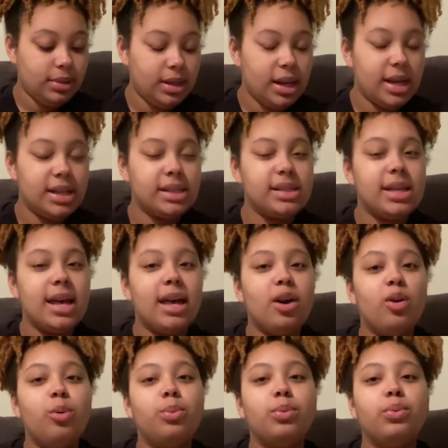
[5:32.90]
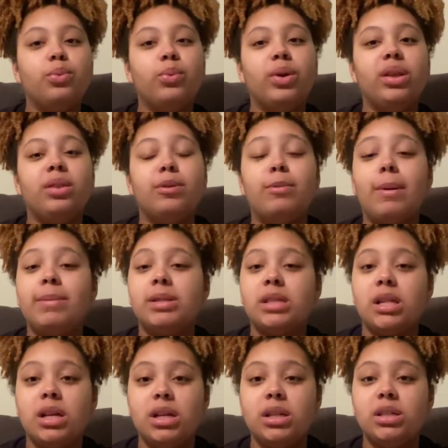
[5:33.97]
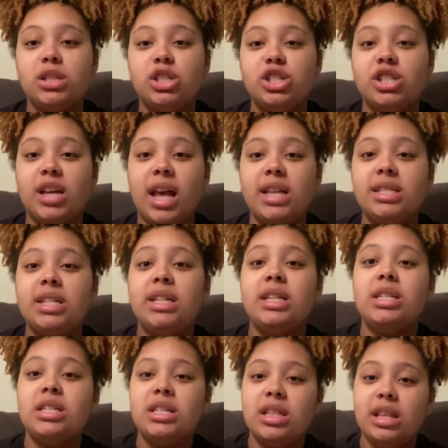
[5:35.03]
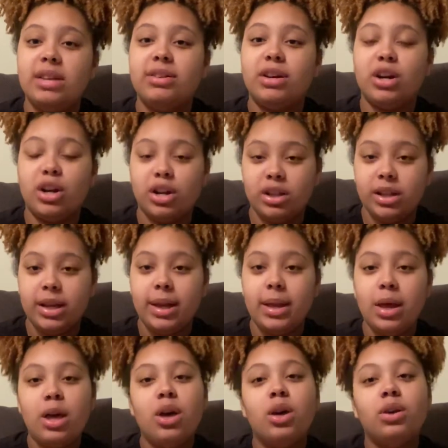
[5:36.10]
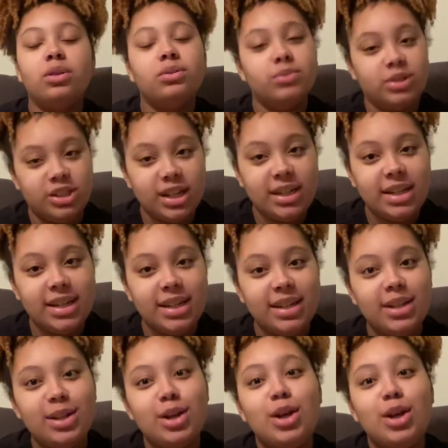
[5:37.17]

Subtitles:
It's to help with the baby's lungs, just in case they needed to deliver her early, which they did.